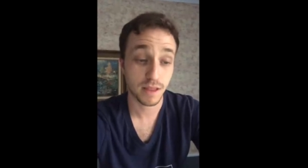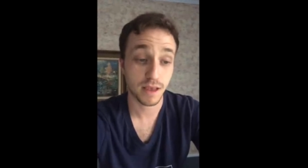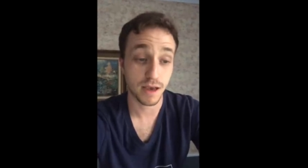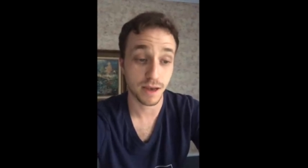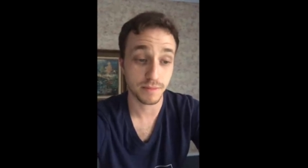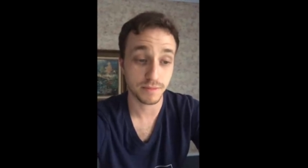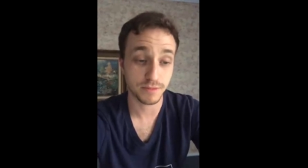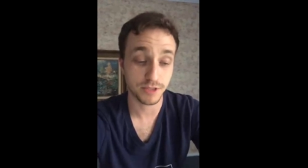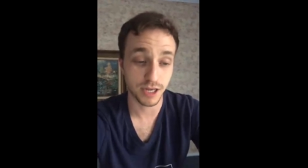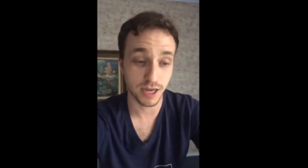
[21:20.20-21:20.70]

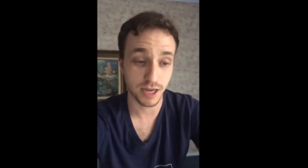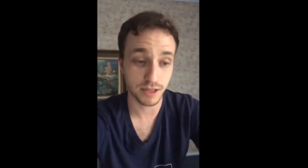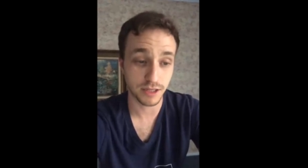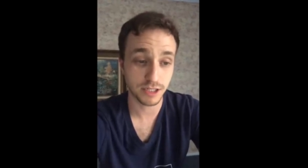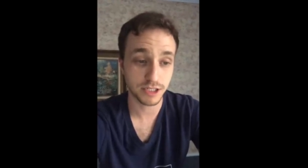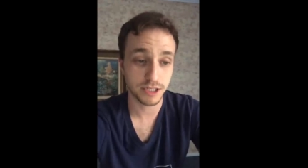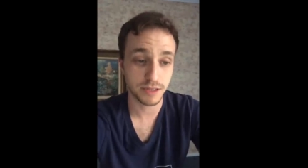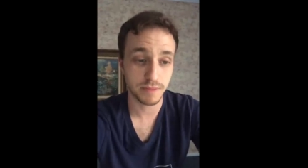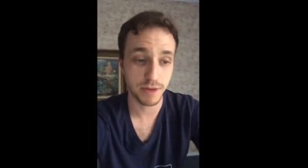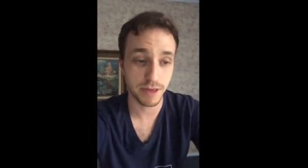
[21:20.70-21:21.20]
I'm
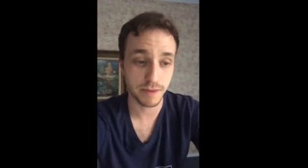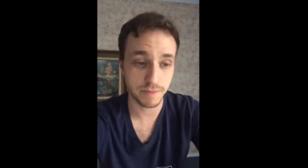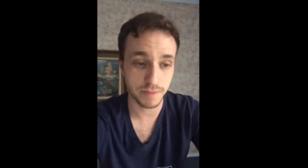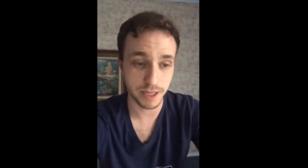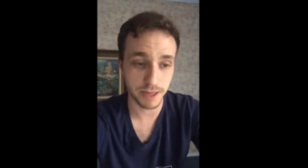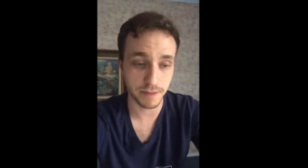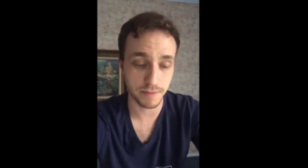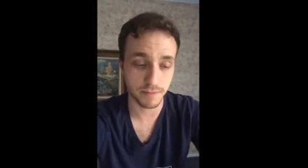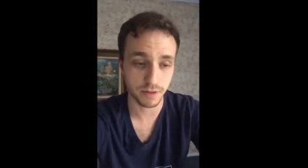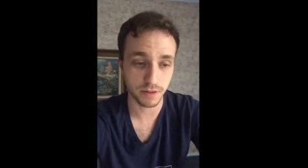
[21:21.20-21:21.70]
challenging my
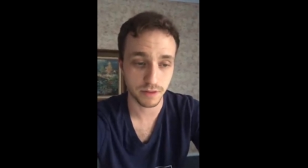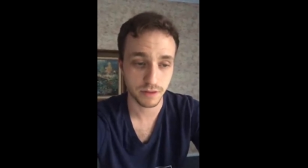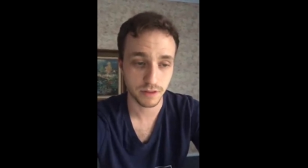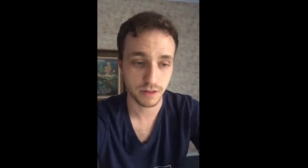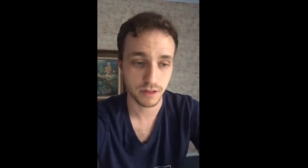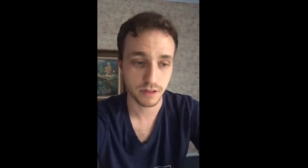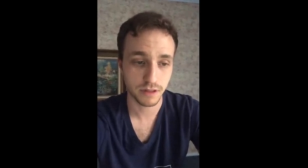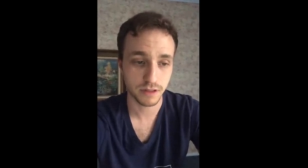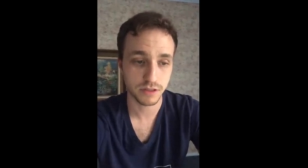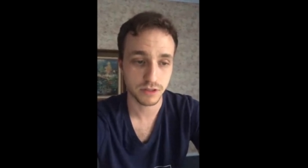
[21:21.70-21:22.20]
people
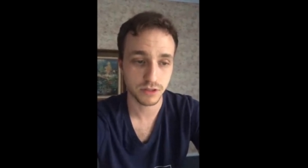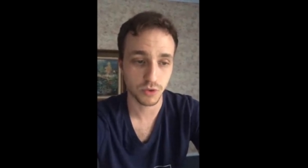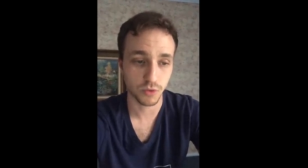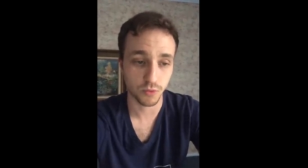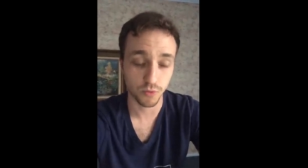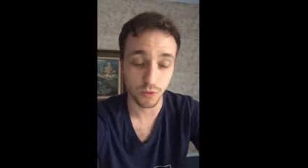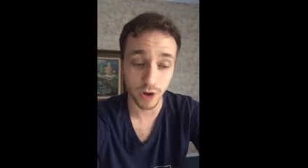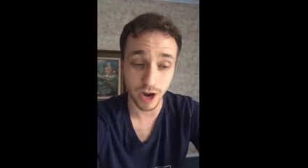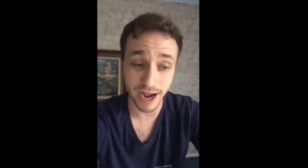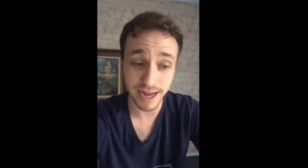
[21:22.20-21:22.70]
to
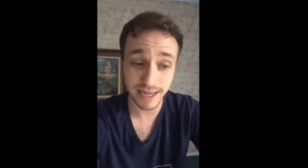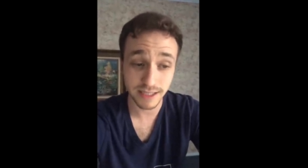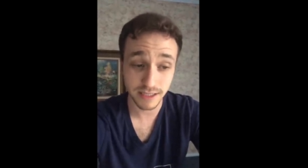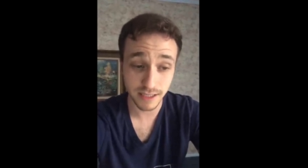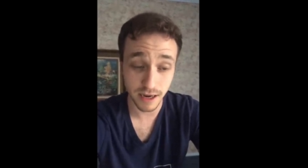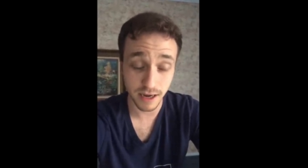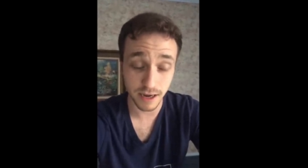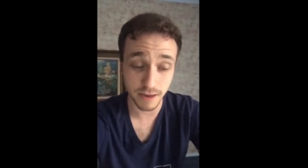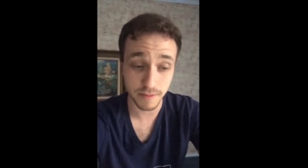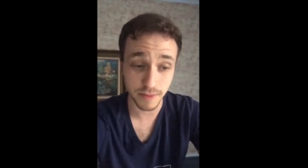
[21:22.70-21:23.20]
rise
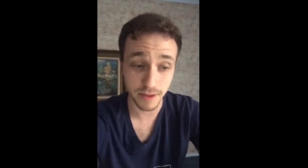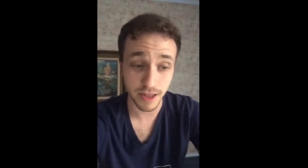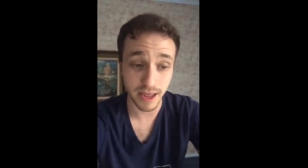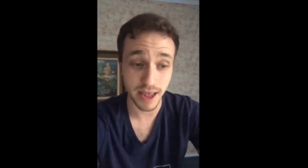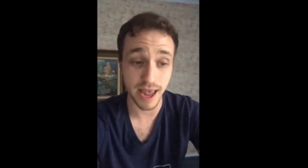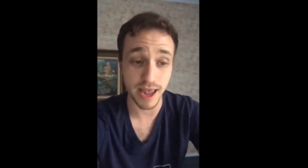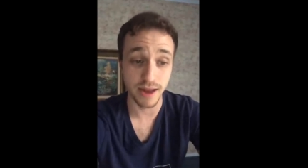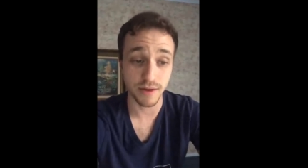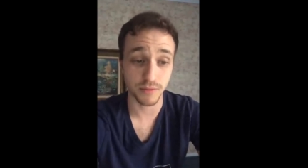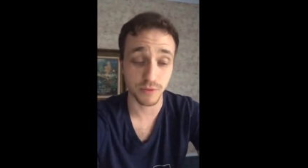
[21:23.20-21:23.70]
up
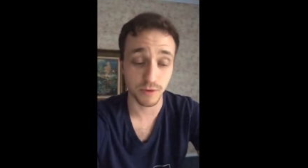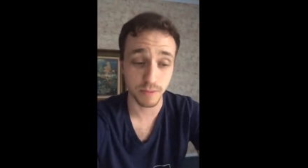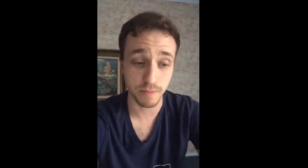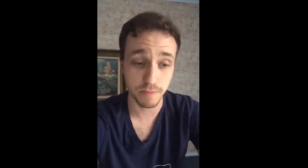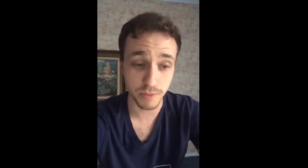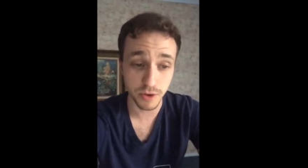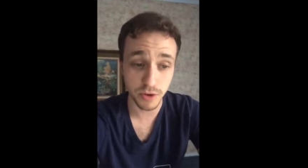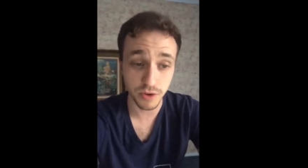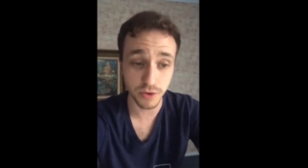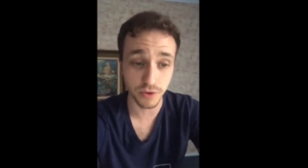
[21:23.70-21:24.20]
and
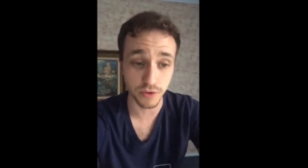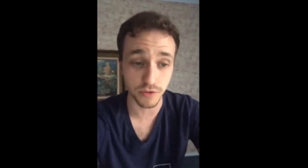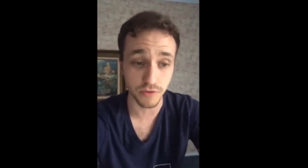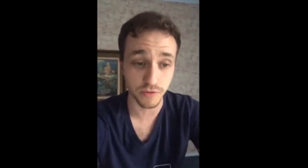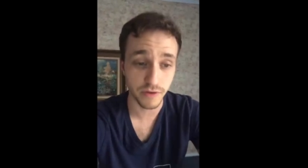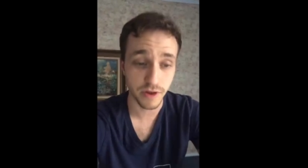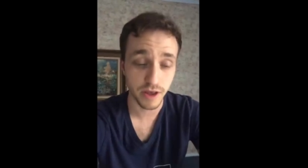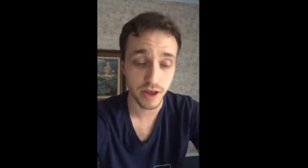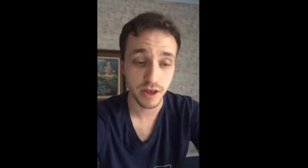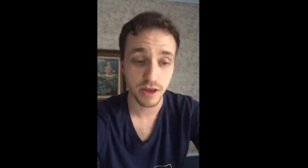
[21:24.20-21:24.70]

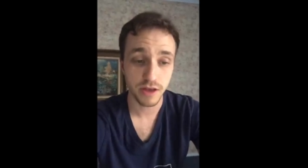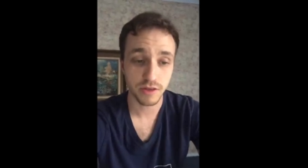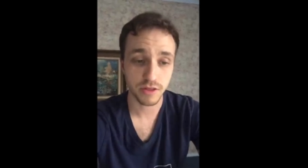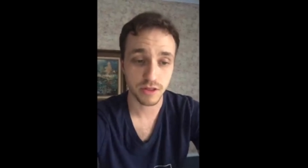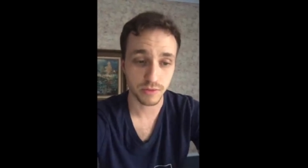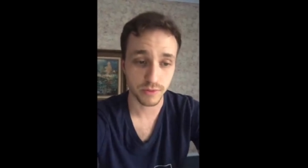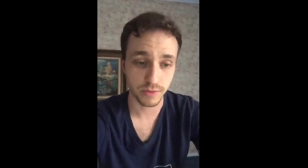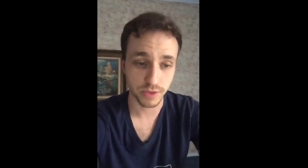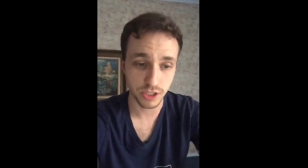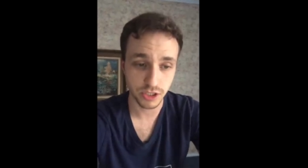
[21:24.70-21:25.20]
remove
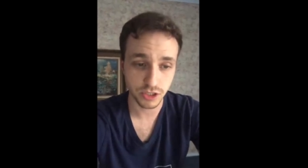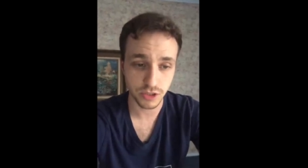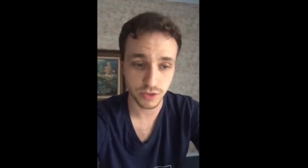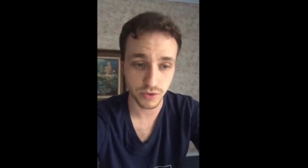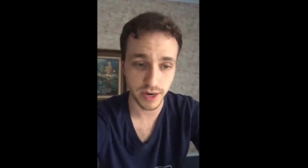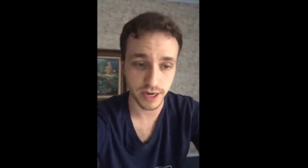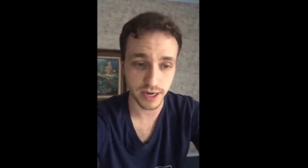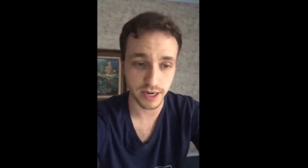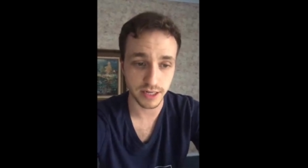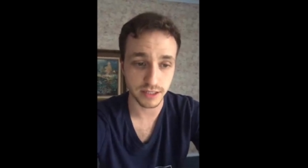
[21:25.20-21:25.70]
the
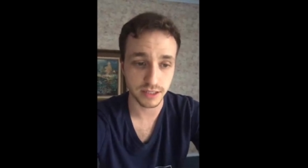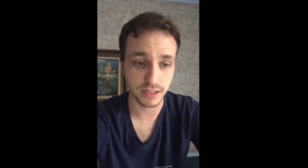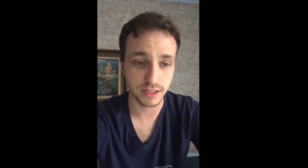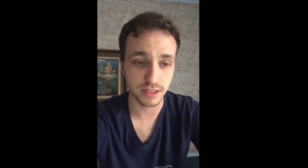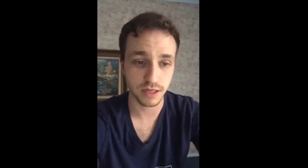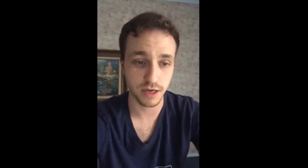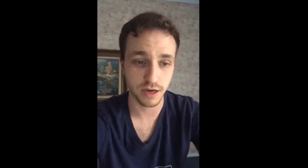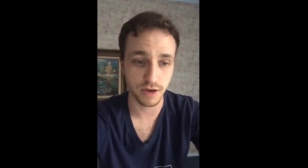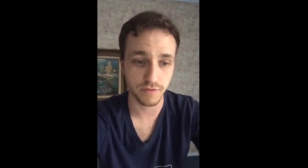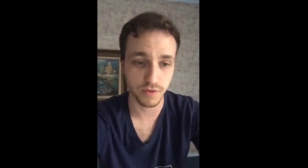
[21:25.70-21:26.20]

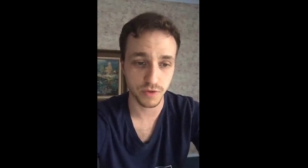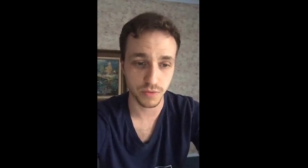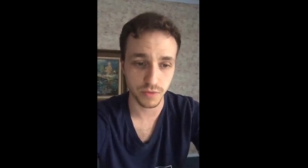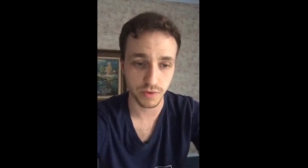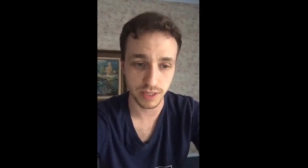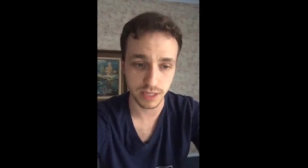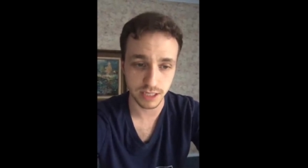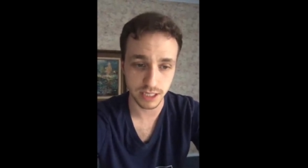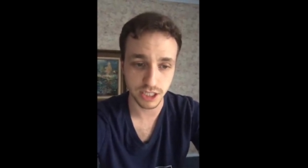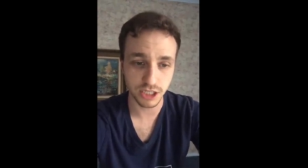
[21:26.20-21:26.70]
restraints of the
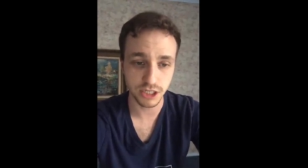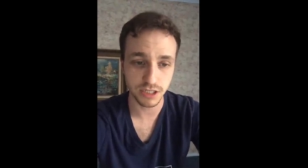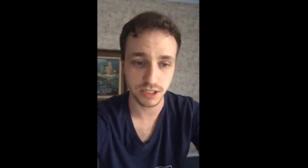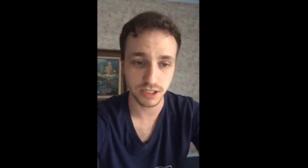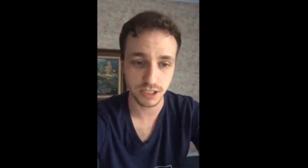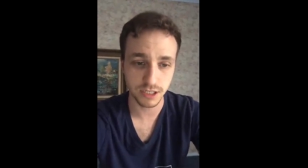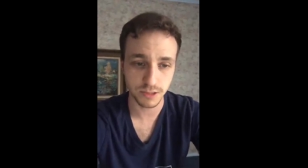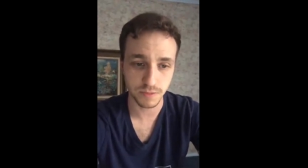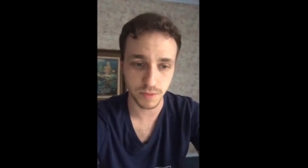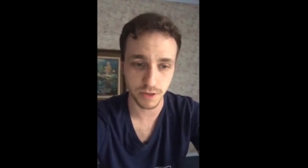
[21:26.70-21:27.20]

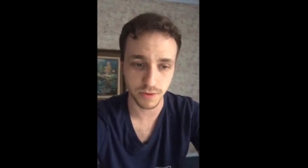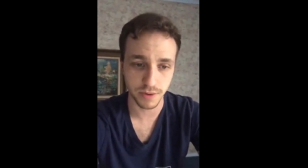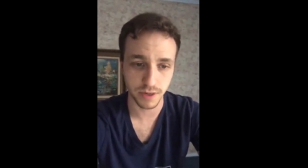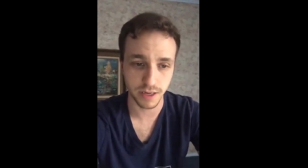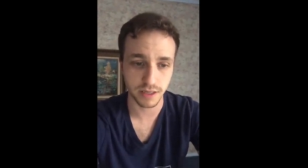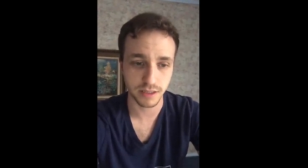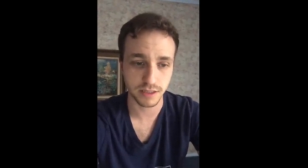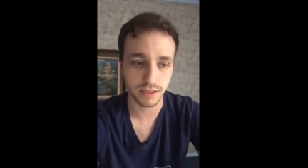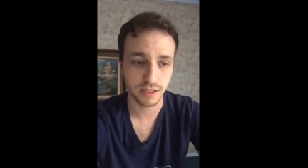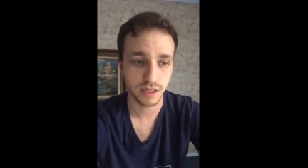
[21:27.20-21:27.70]
religious
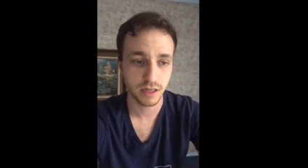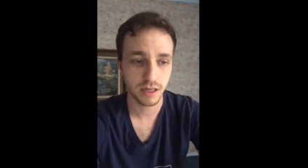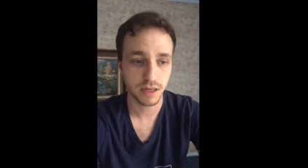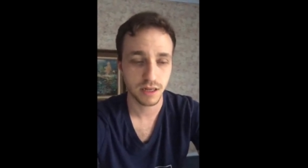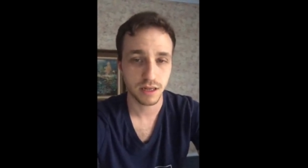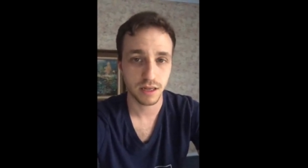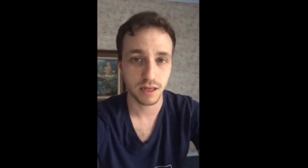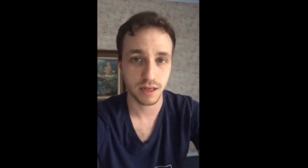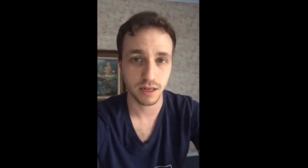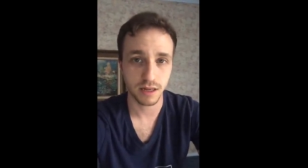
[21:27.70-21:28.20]
spirit
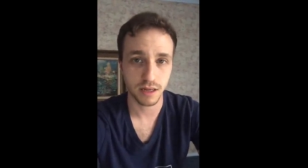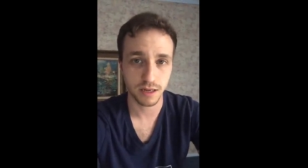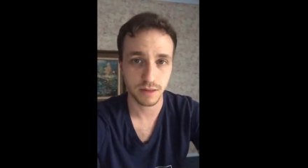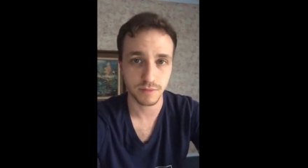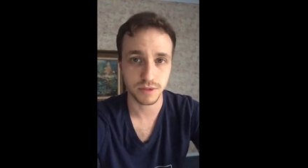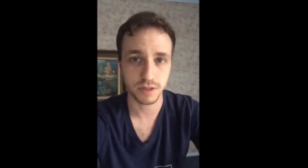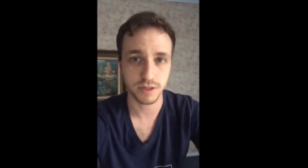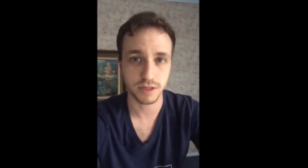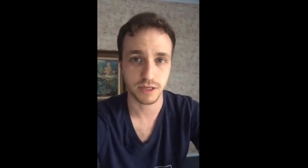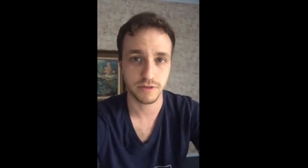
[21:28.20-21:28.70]
and
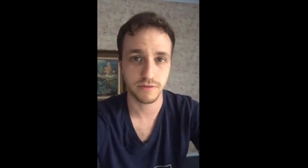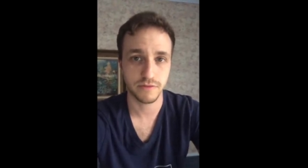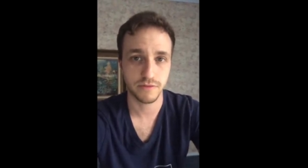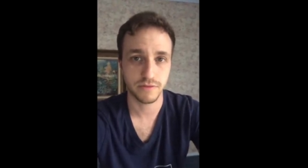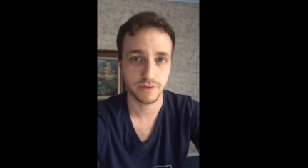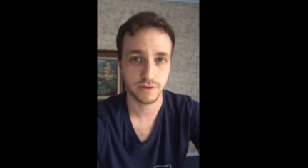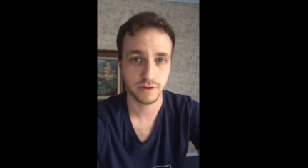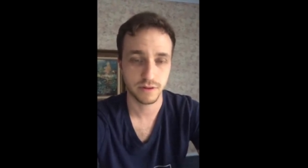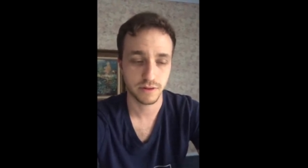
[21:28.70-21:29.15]
unbelief.